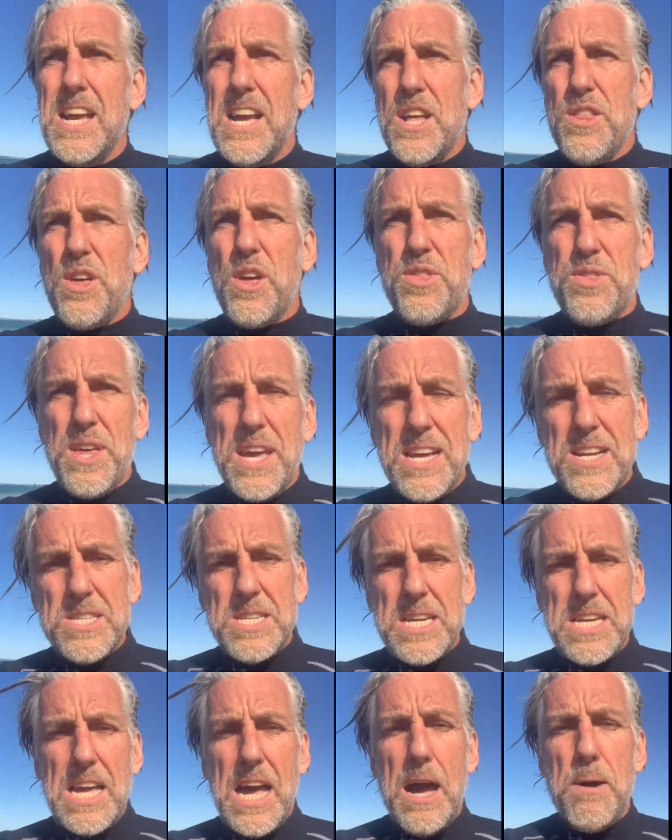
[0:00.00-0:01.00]
the things
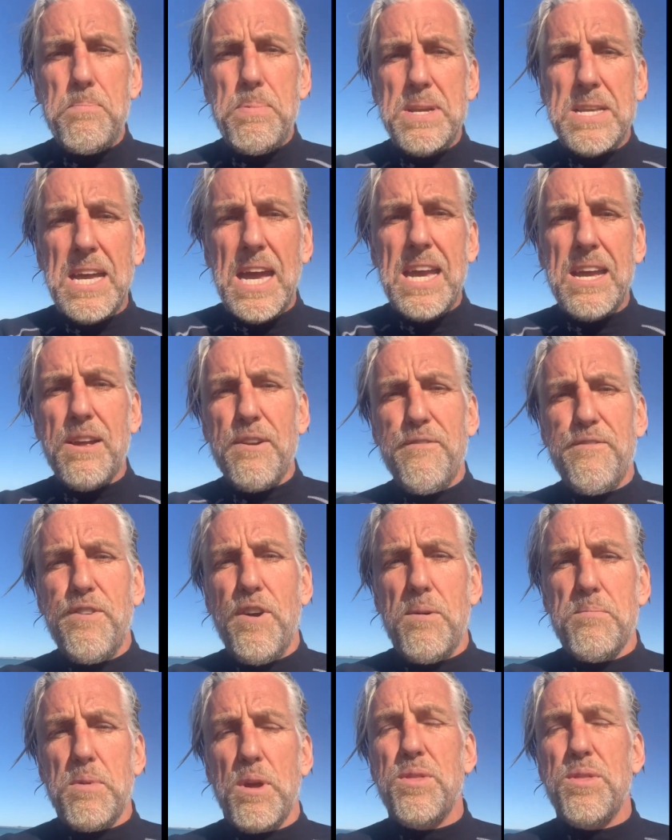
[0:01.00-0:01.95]
that can't be taken from you.